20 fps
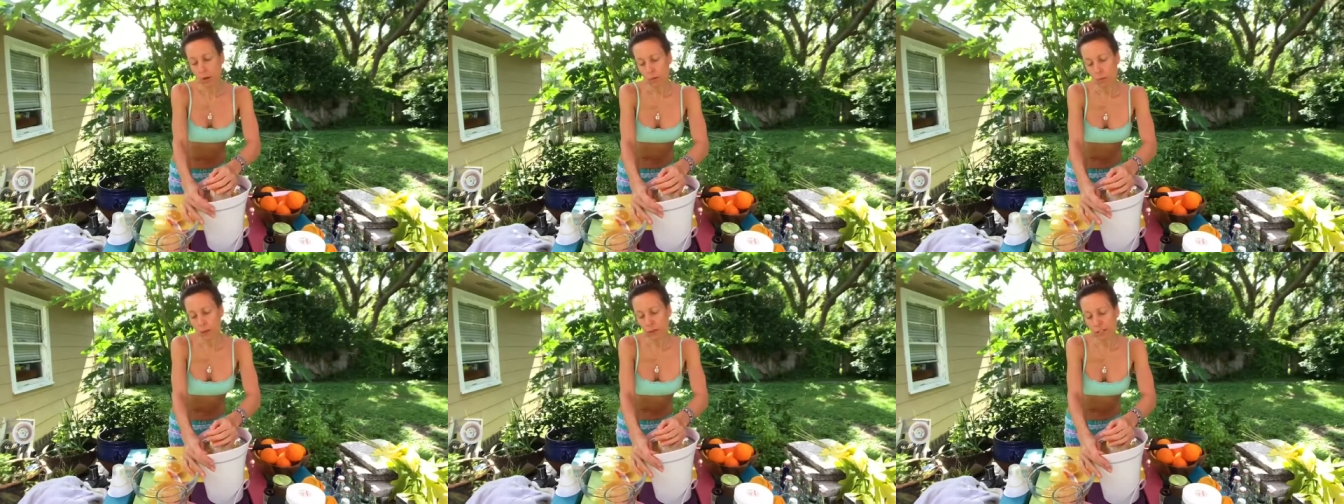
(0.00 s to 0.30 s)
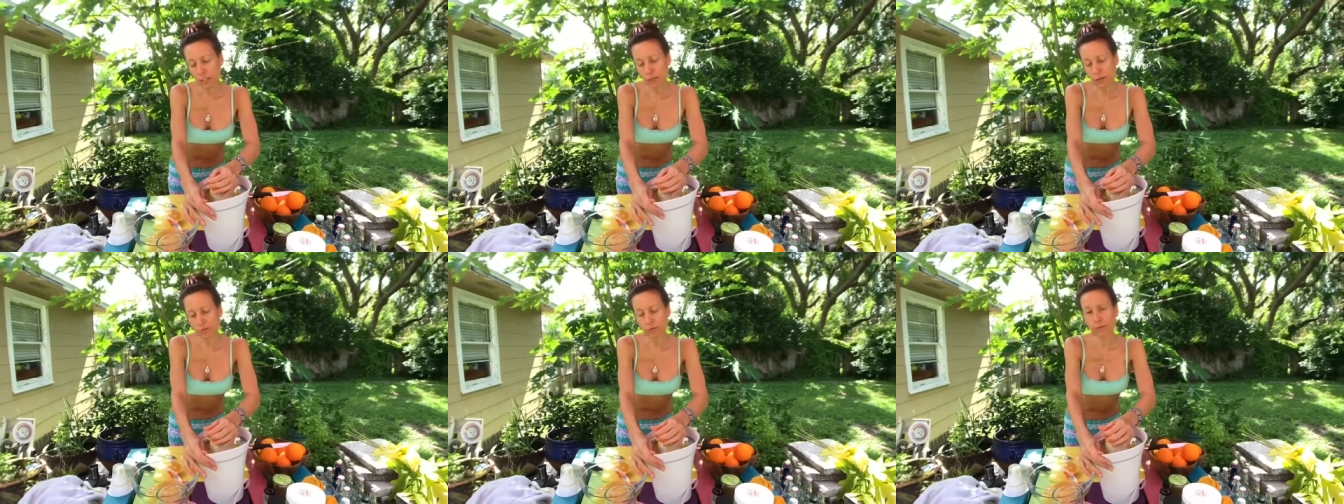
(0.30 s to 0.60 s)

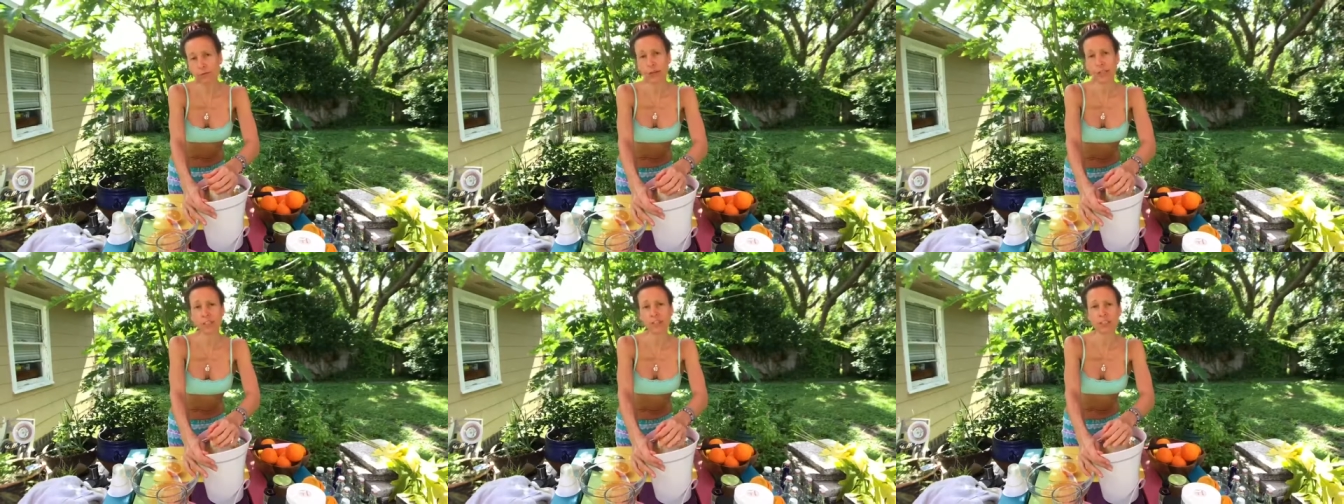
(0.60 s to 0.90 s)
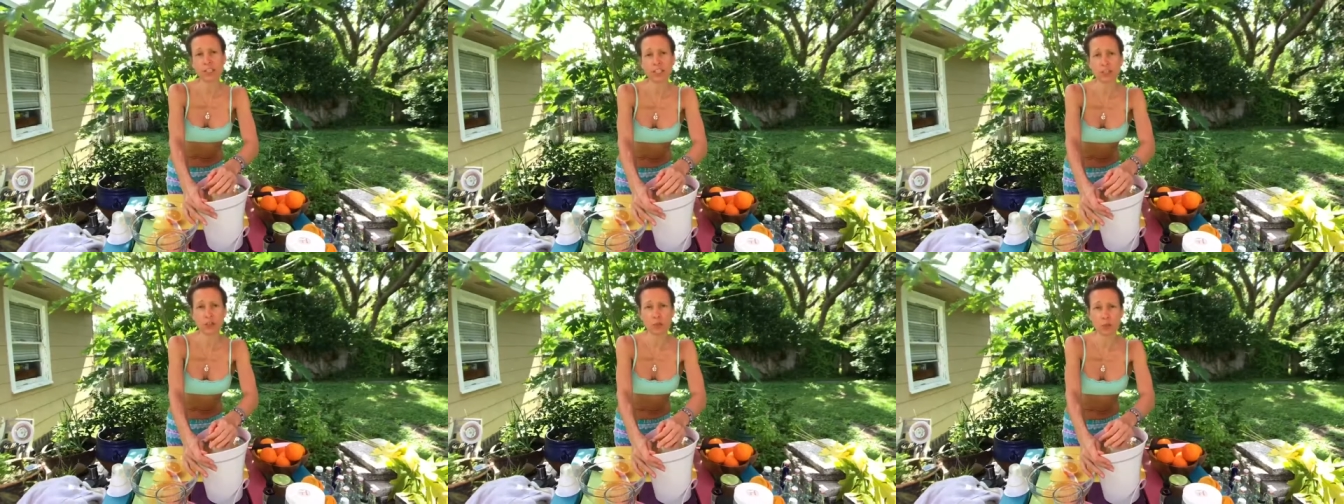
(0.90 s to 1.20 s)
When you
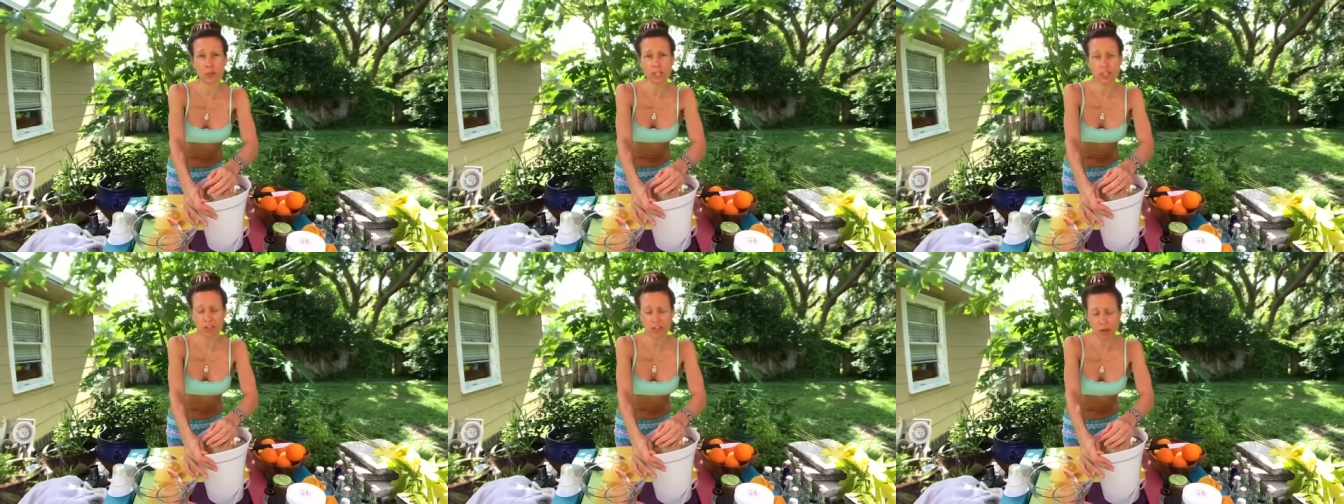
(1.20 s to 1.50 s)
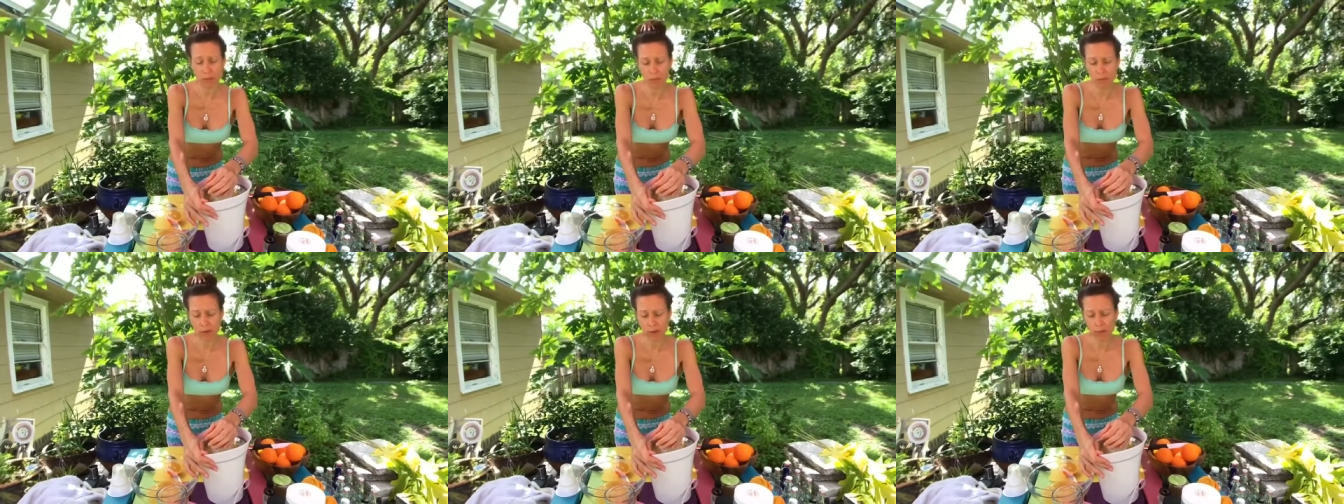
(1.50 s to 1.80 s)
freshly squeeze
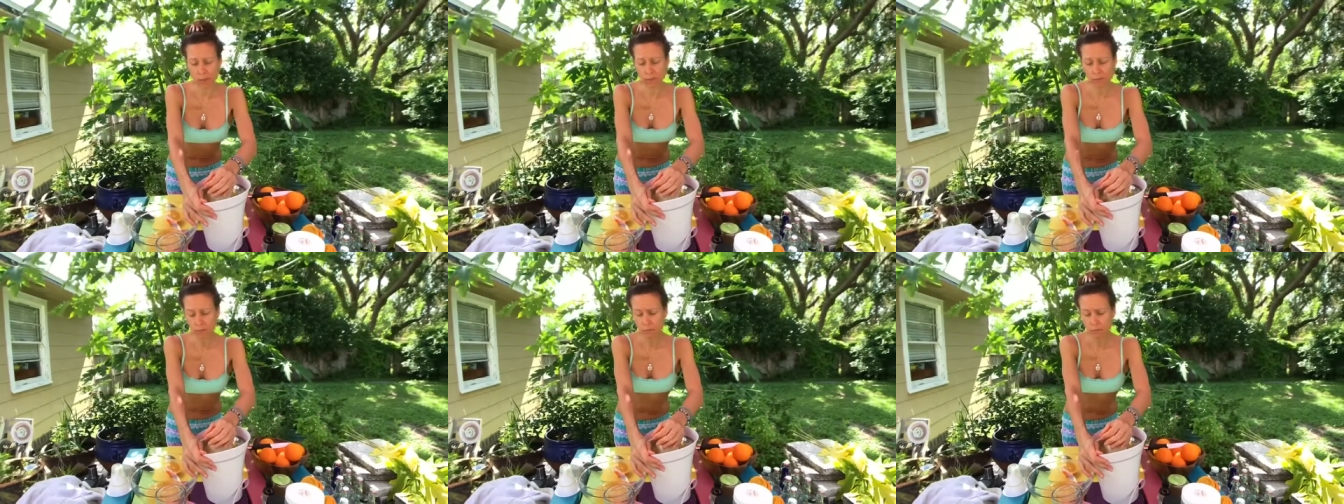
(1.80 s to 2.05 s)
something,